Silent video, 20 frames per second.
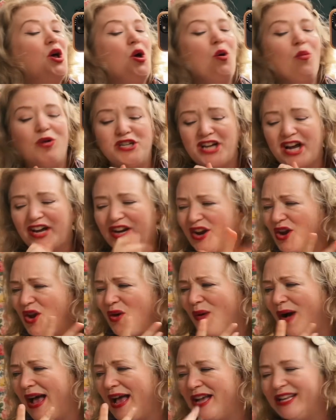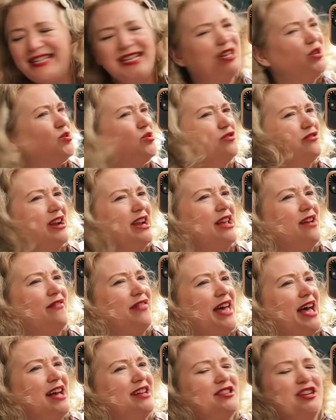which I don't know why I didn't order any of
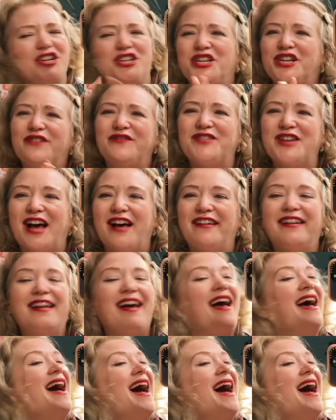that. I should have done.